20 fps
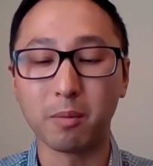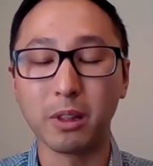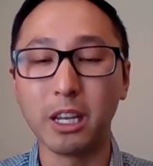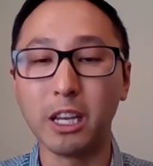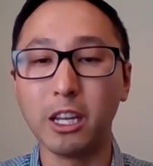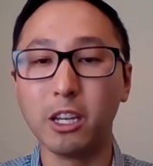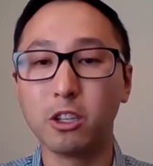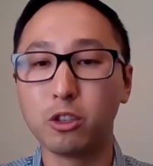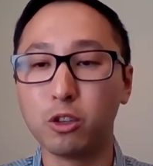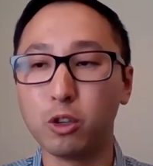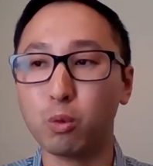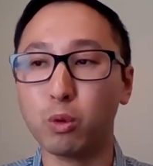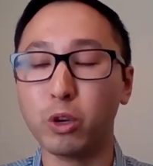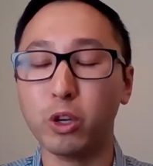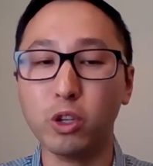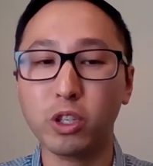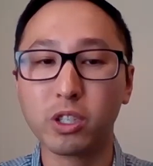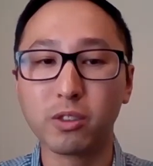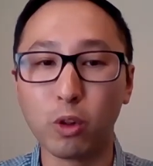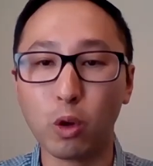lead to
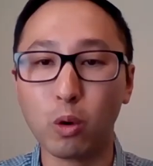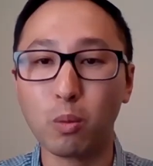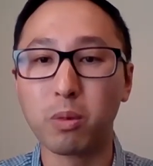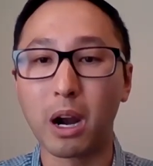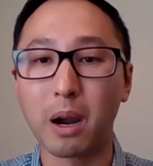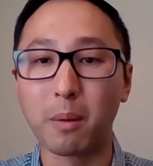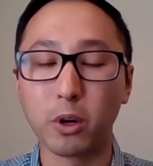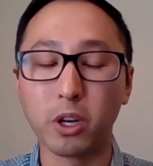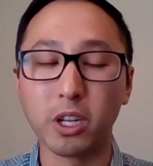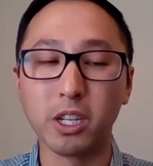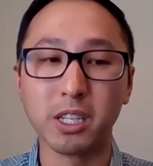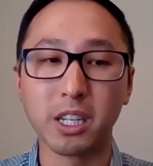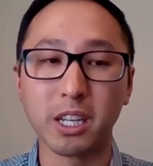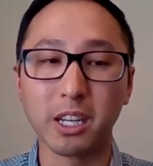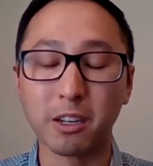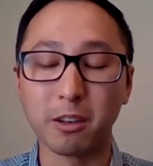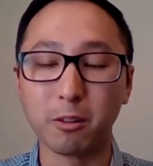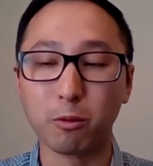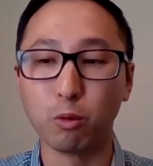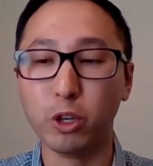reduced flow properties
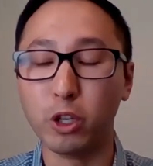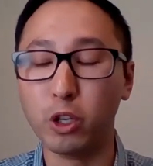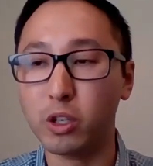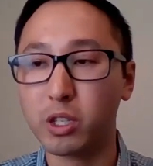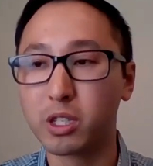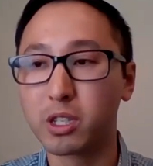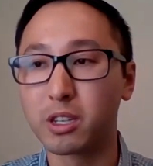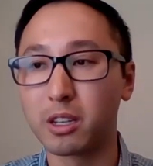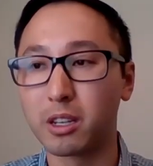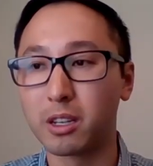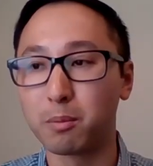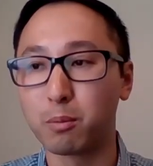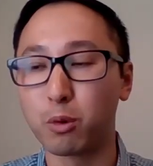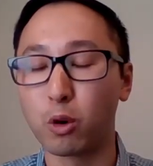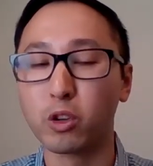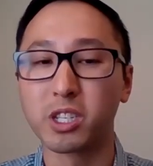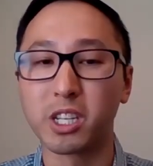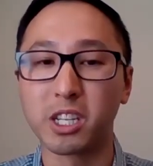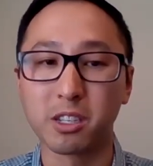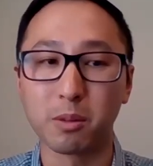and reduced
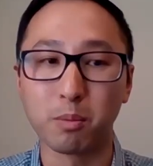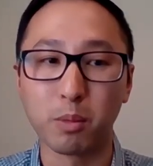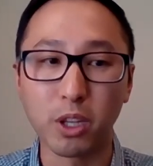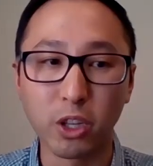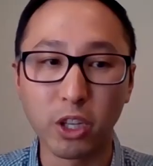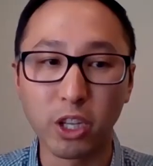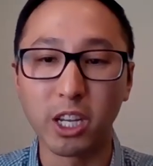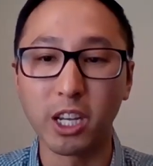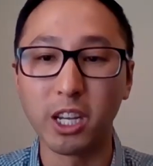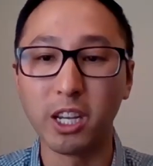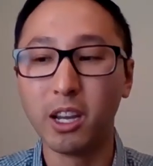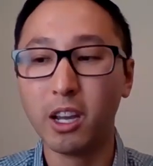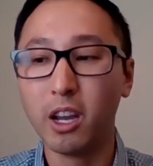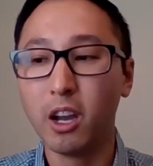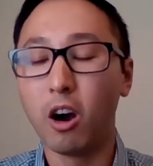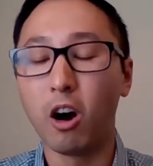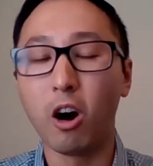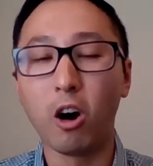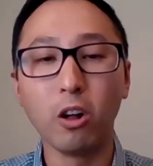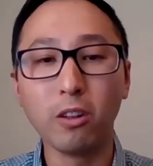processability.
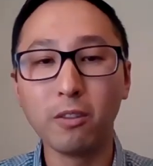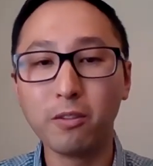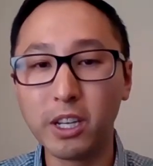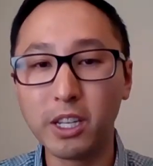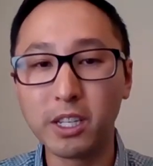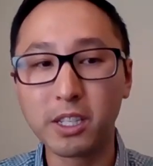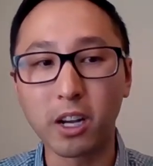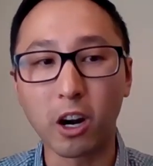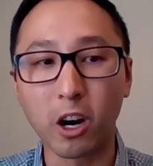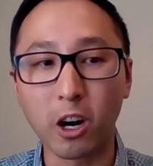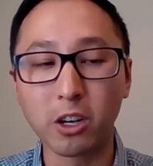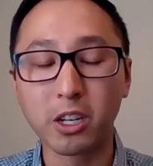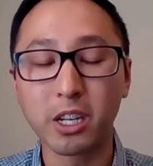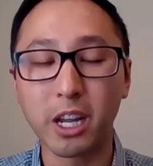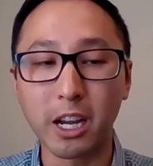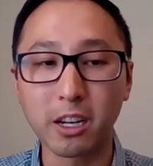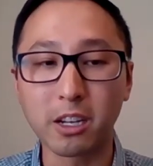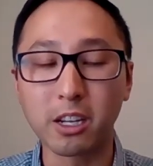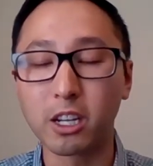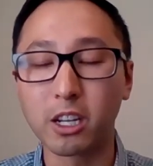All of these are
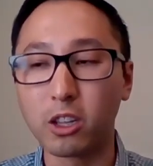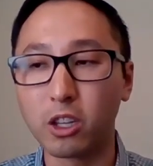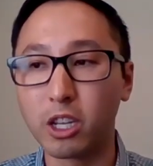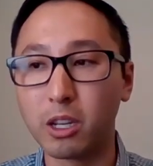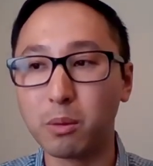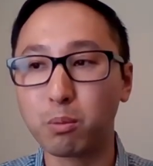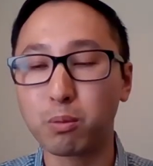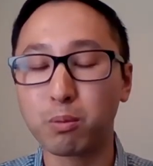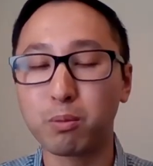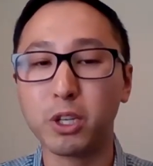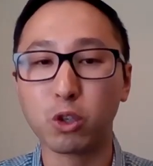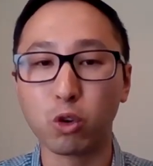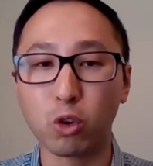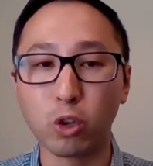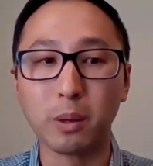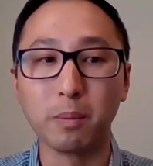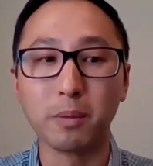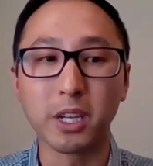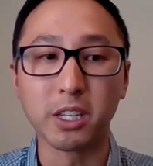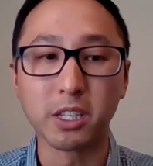technically
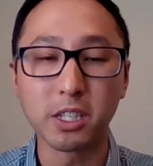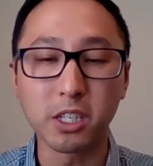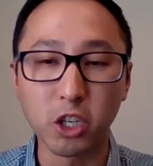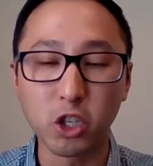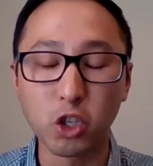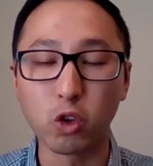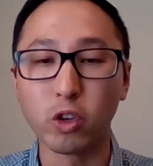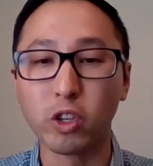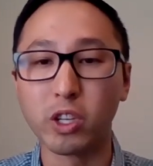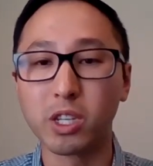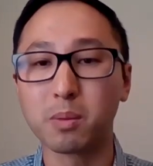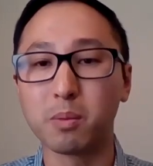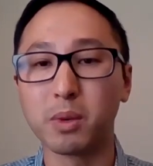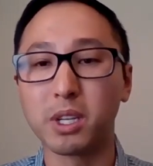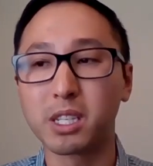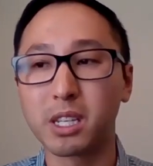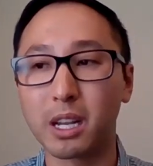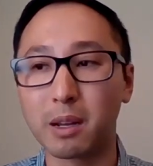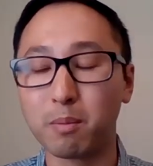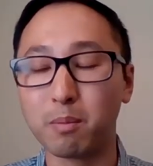petroleum constituents,
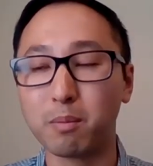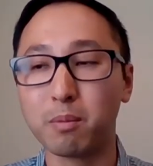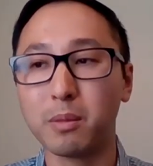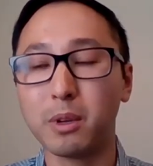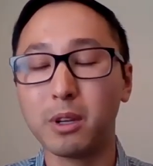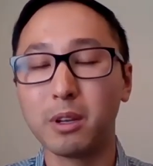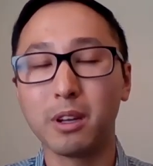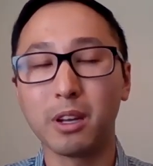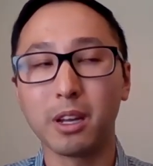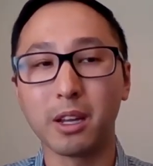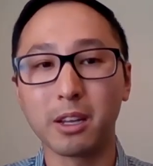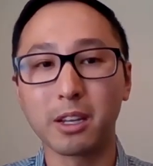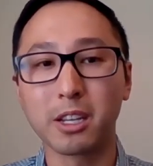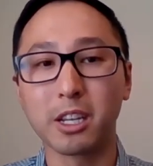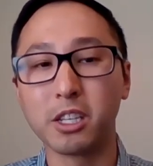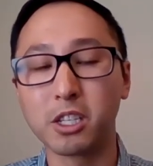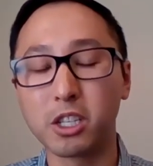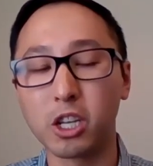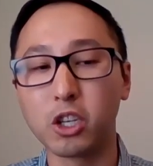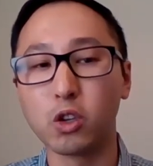but some
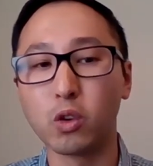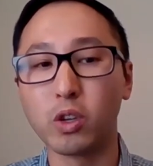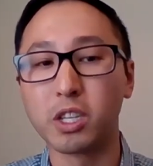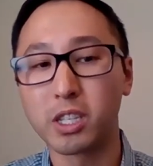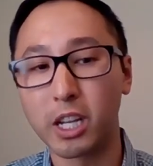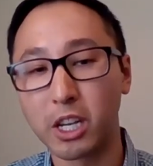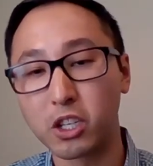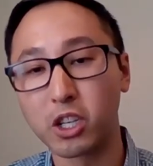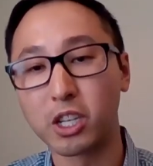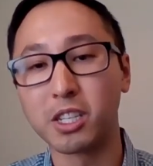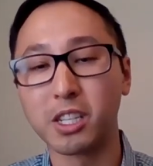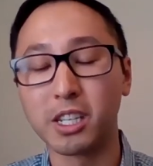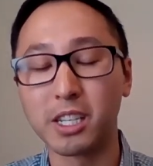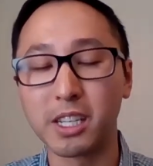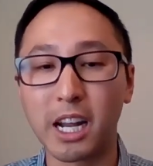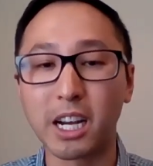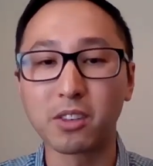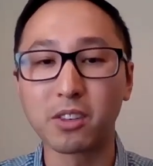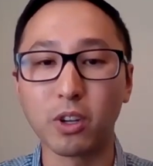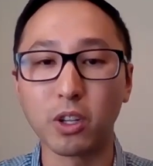constituents such as
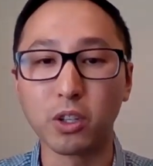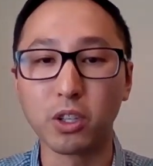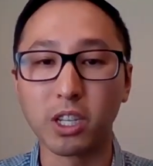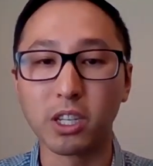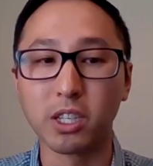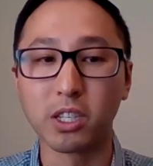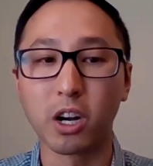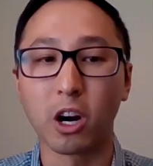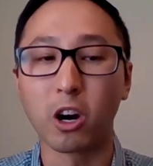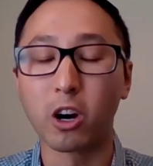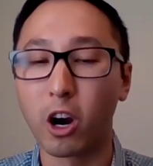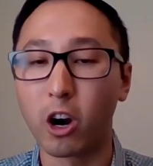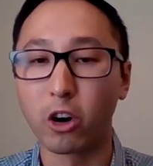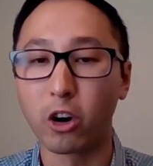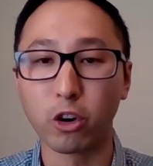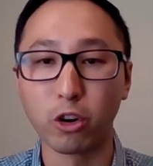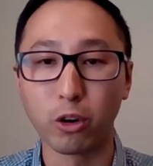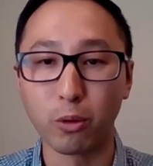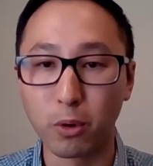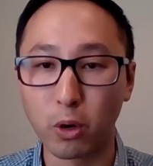these asphaltenes are
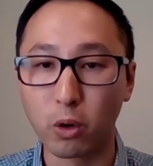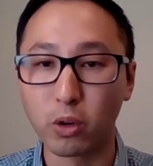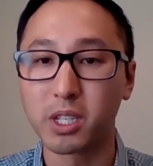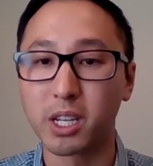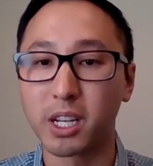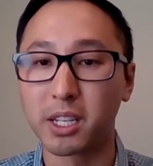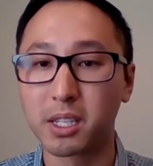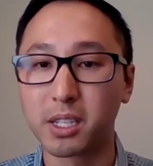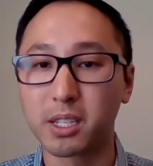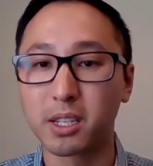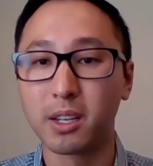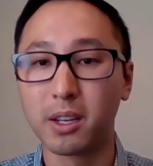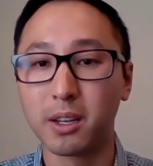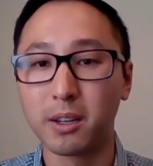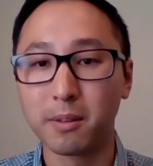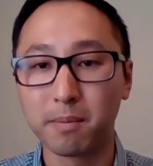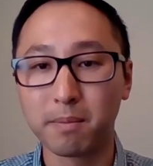harder to process.